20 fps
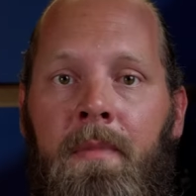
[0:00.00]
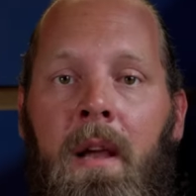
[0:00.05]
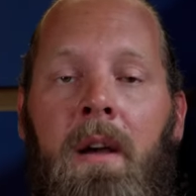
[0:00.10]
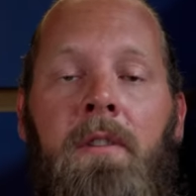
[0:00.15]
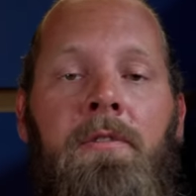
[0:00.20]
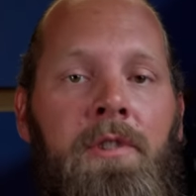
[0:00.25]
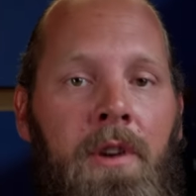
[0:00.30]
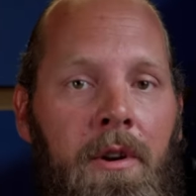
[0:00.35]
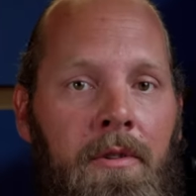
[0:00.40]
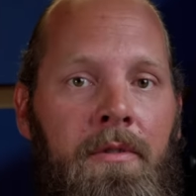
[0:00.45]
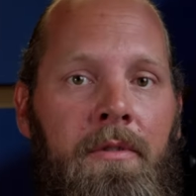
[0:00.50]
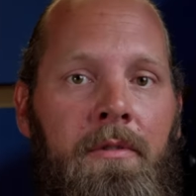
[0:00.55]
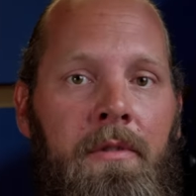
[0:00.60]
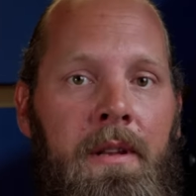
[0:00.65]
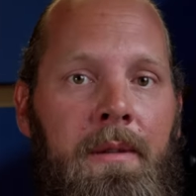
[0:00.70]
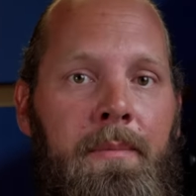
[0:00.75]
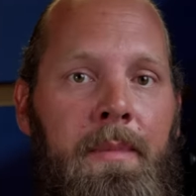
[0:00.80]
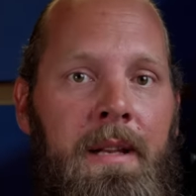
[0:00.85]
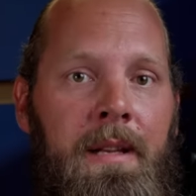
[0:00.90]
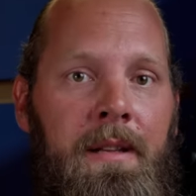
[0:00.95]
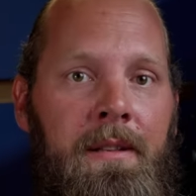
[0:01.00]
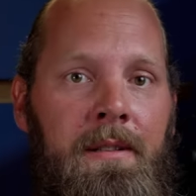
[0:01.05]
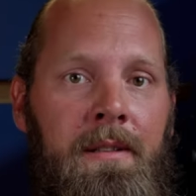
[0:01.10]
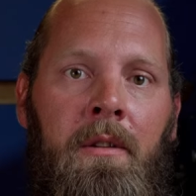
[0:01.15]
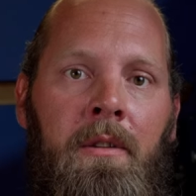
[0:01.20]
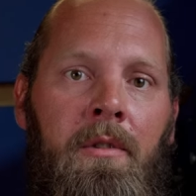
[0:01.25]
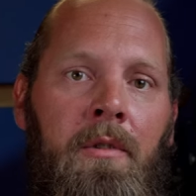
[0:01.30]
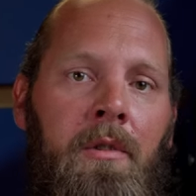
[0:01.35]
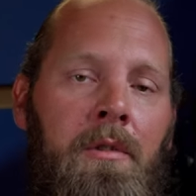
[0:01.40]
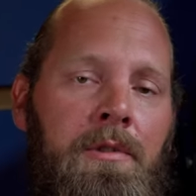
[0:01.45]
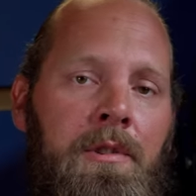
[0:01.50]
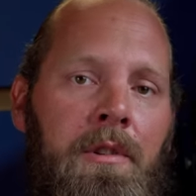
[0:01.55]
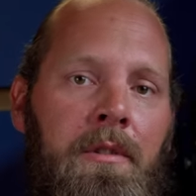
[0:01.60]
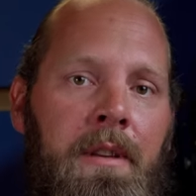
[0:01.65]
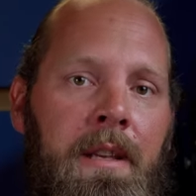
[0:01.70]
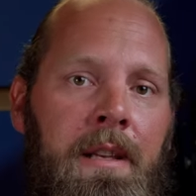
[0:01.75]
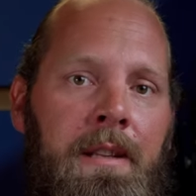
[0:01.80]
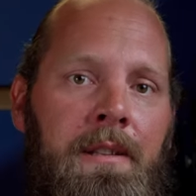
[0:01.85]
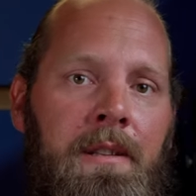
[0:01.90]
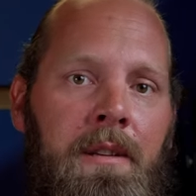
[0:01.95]
I'll show you in a minute. You also
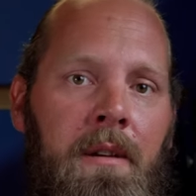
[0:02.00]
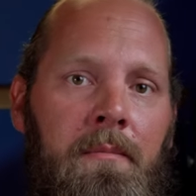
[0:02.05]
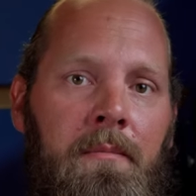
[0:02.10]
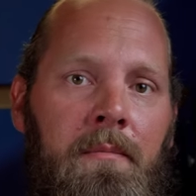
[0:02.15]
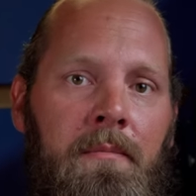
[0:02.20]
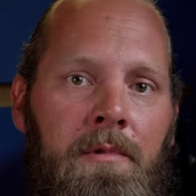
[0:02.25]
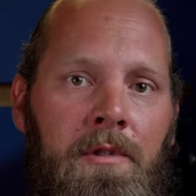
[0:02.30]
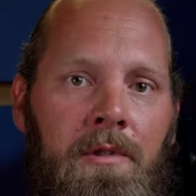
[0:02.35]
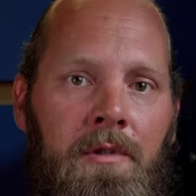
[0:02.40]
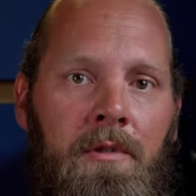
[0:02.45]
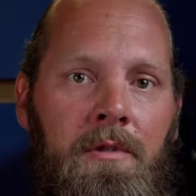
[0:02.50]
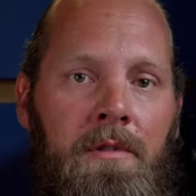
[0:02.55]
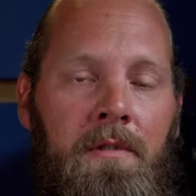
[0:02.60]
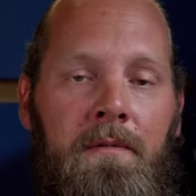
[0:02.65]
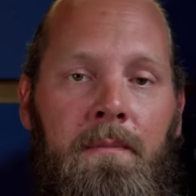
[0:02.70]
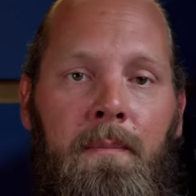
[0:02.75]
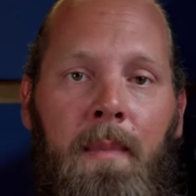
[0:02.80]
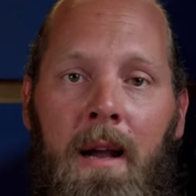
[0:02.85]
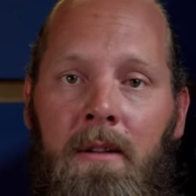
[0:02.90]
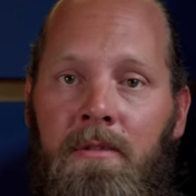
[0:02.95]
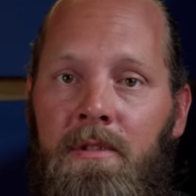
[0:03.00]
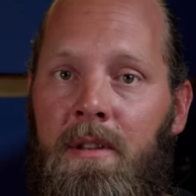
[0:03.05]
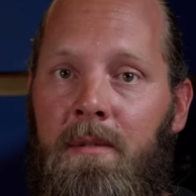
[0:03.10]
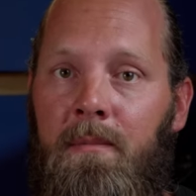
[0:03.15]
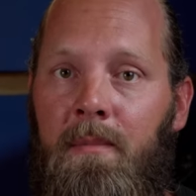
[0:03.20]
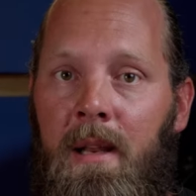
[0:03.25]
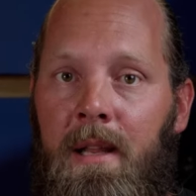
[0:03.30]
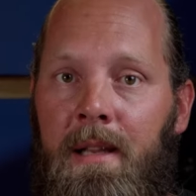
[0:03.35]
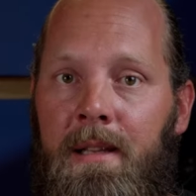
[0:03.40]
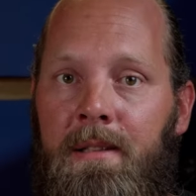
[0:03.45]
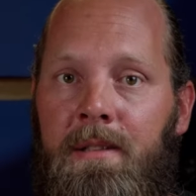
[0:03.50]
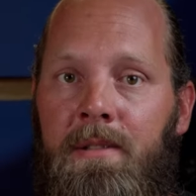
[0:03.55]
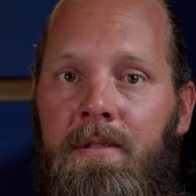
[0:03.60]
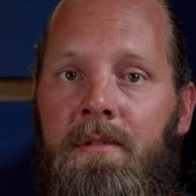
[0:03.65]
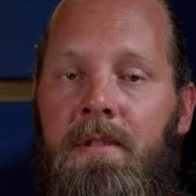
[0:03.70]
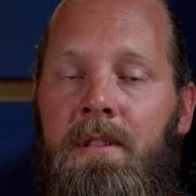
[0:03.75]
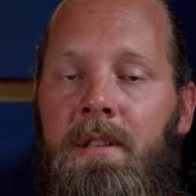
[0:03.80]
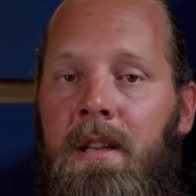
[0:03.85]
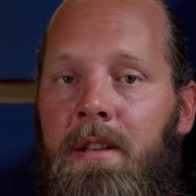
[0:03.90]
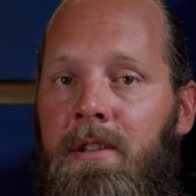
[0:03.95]
need some sort of mounting plate
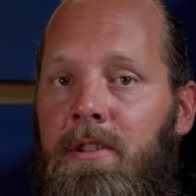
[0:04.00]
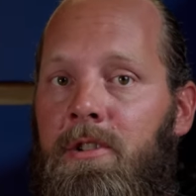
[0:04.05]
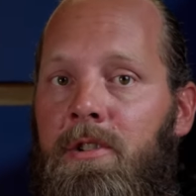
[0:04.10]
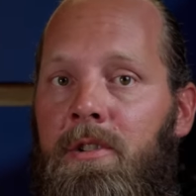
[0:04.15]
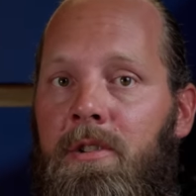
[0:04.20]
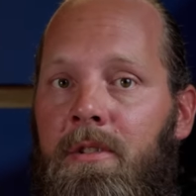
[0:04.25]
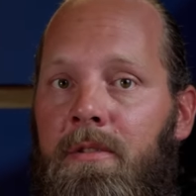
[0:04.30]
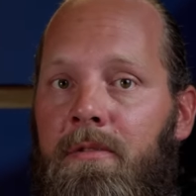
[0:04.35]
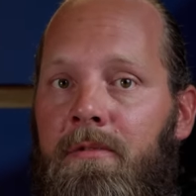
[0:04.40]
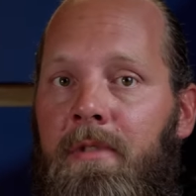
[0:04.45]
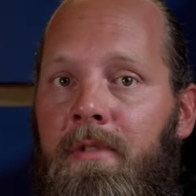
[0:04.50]
to attach to your